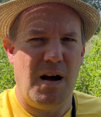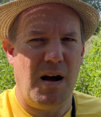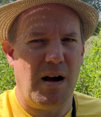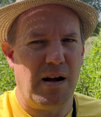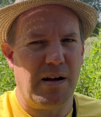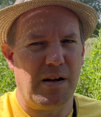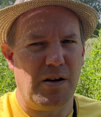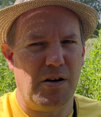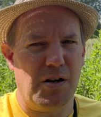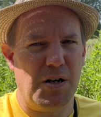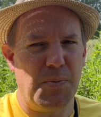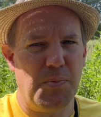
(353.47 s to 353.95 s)
I
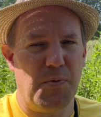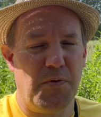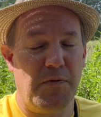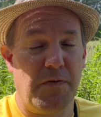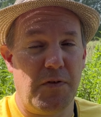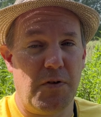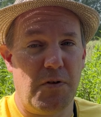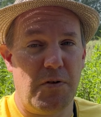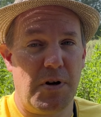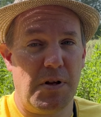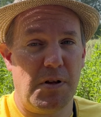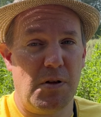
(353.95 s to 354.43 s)
kind of
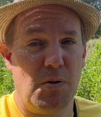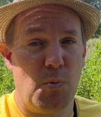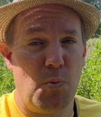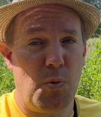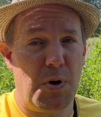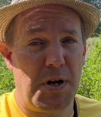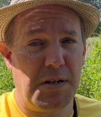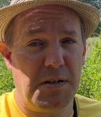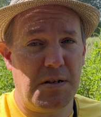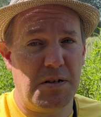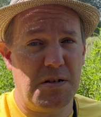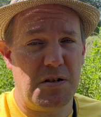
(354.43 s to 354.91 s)
prefer it in the
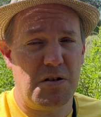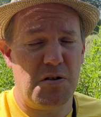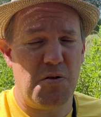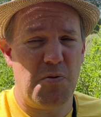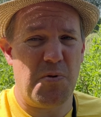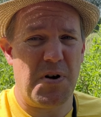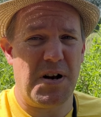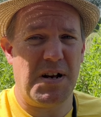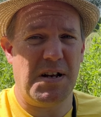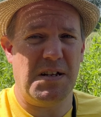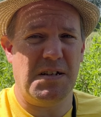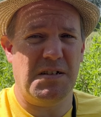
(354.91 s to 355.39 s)
winter
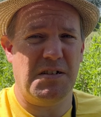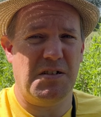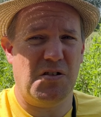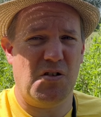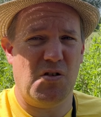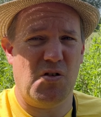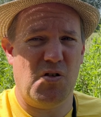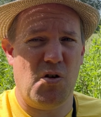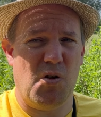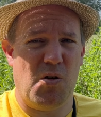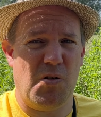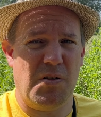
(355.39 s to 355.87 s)
when it's
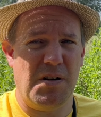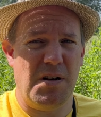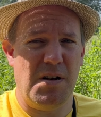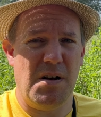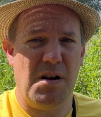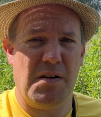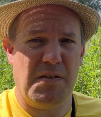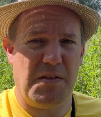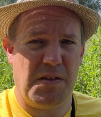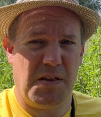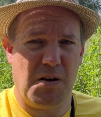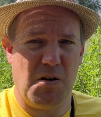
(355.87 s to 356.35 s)
got
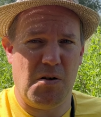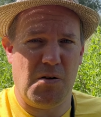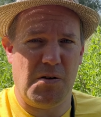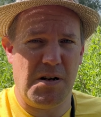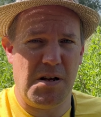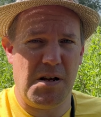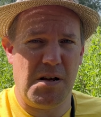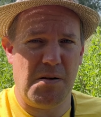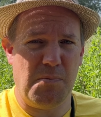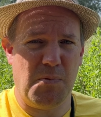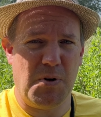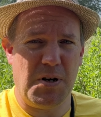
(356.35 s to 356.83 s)
nothing on
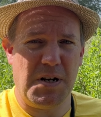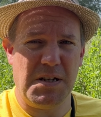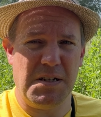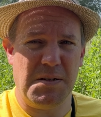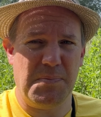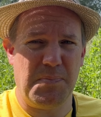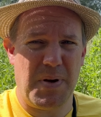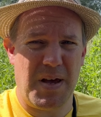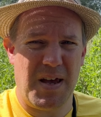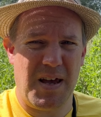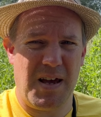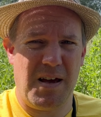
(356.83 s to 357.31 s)
it, when it's
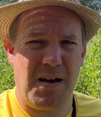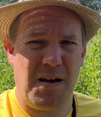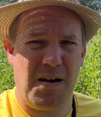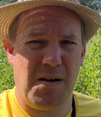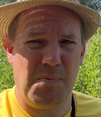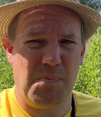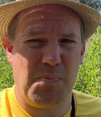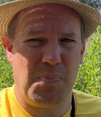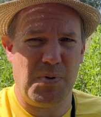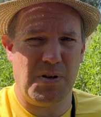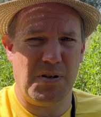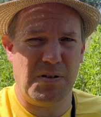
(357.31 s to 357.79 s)
bare,
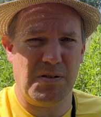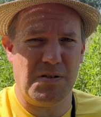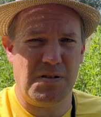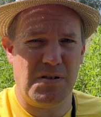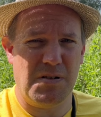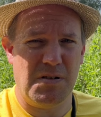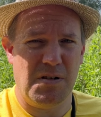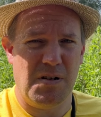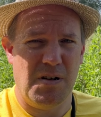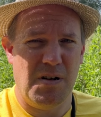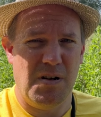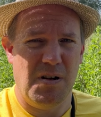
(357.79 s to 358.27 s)

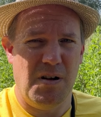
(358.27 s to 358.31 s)
but